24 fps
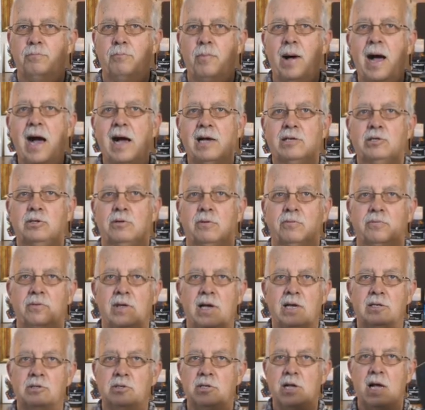box of
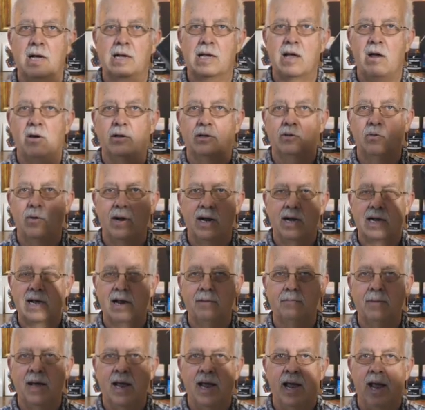this, not counting the one I got
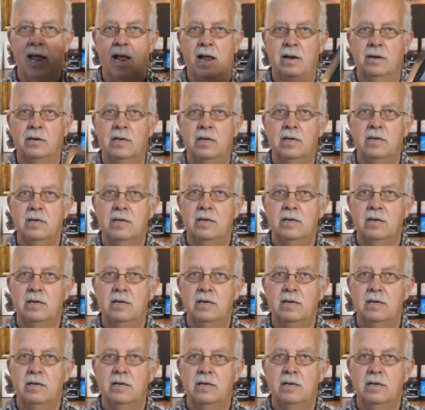in my hand,